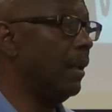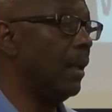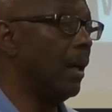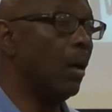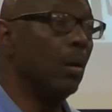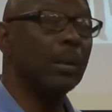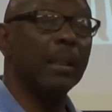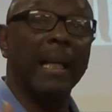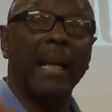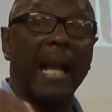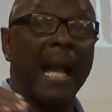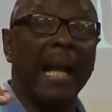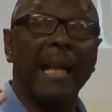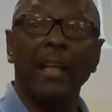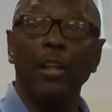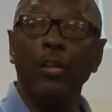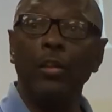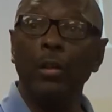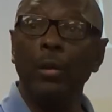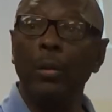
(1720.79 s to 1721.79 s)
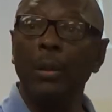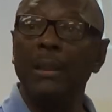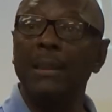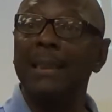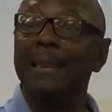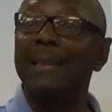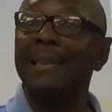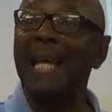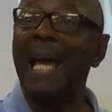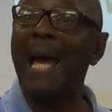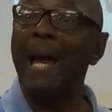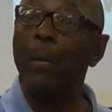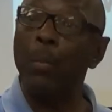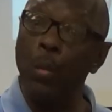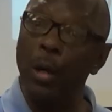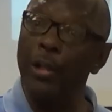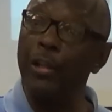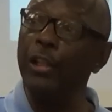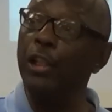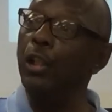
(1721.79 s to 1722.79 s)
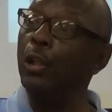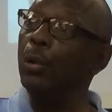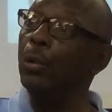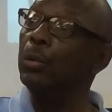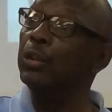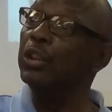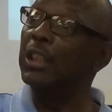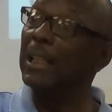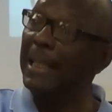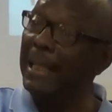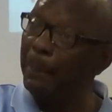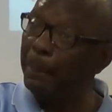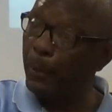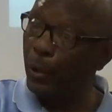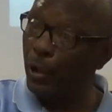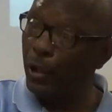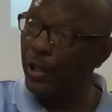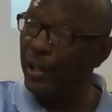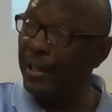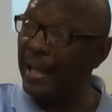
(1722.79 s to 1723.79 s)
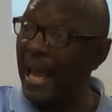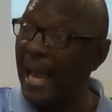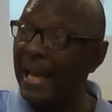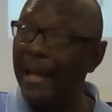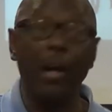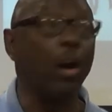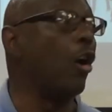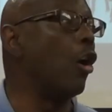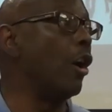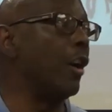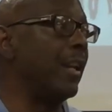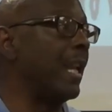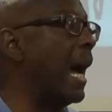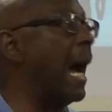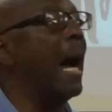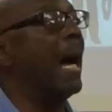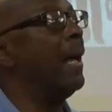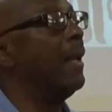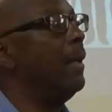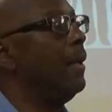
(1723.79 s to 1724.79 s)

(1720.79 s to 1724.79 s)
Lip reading: Only thing I can do is decide whether you sleep through the night or not.